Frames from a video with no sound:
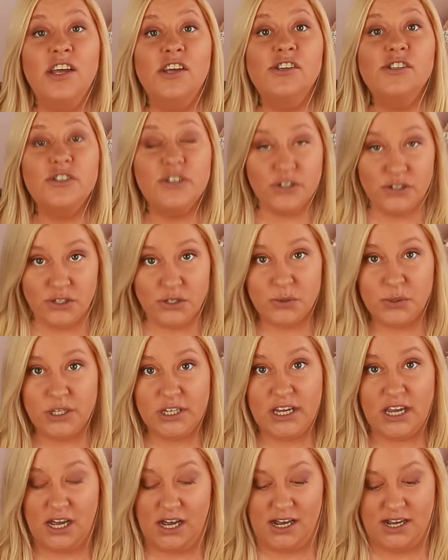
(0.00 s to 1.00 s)
So it's
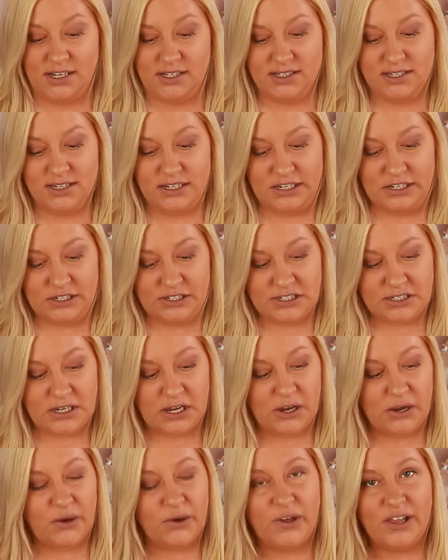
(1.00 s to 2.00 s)
really hot.
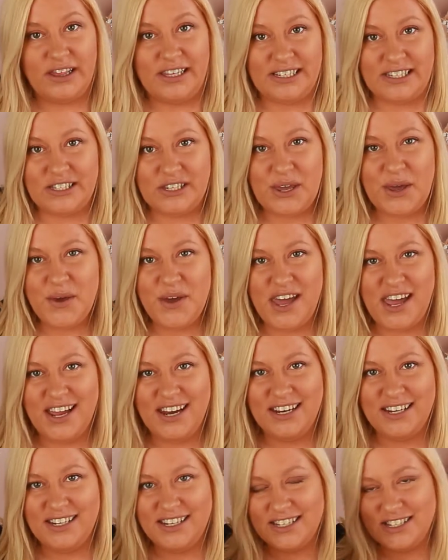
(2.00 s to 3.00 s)
So let's go
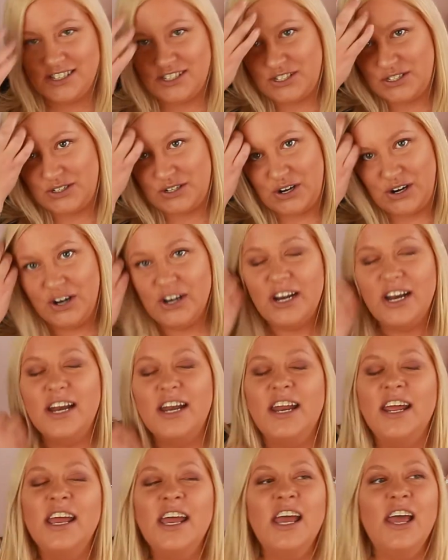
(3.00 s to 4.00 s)
ahead and get
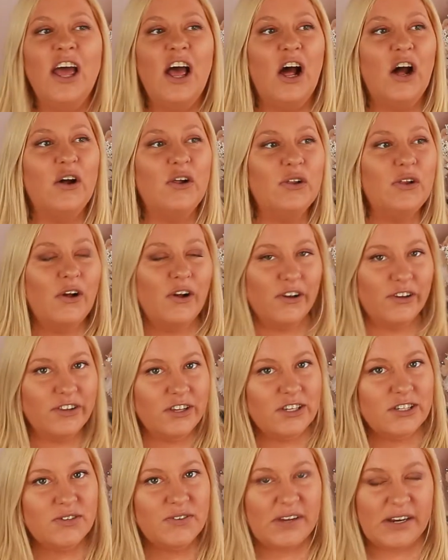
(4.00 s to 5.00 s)
started. Along
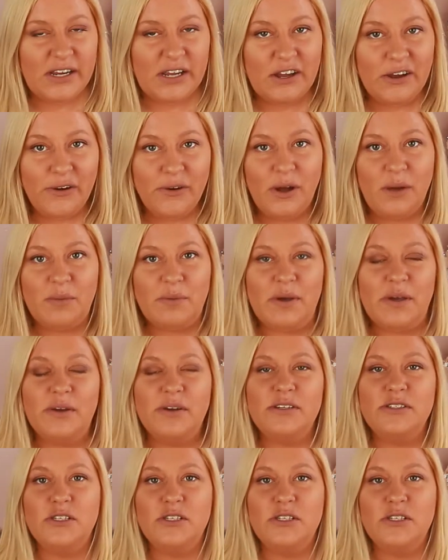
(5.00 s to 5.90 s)
this video, I'm going